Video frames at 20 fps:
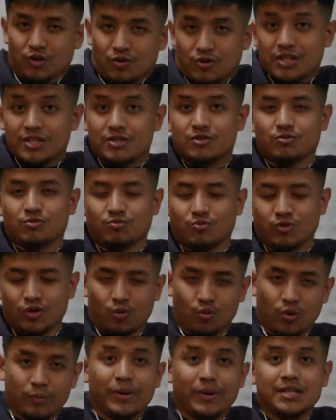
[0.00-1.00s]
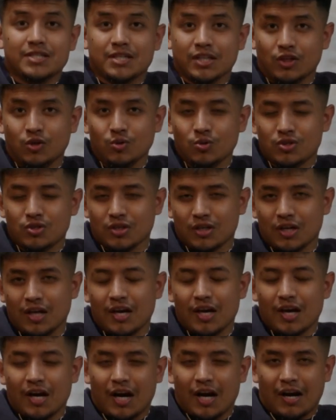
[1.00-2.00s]
Since we're based in Houston,
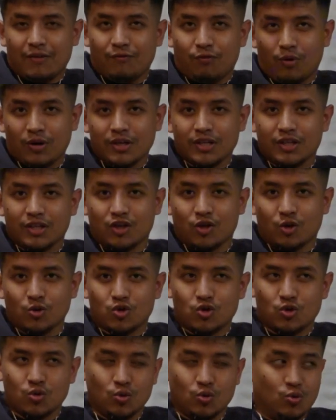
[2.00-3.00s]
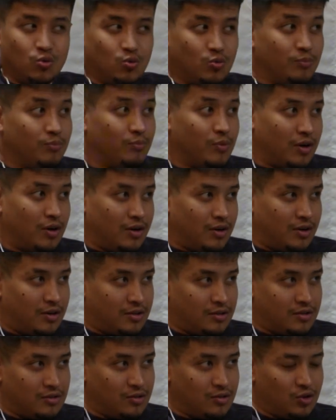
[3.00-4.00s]
I've wanted to go to
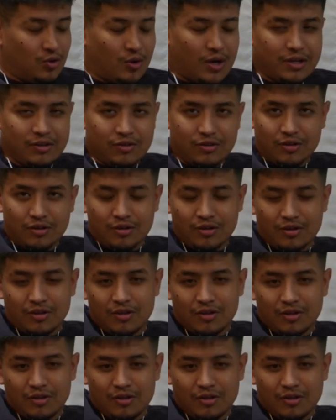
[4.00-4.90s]
either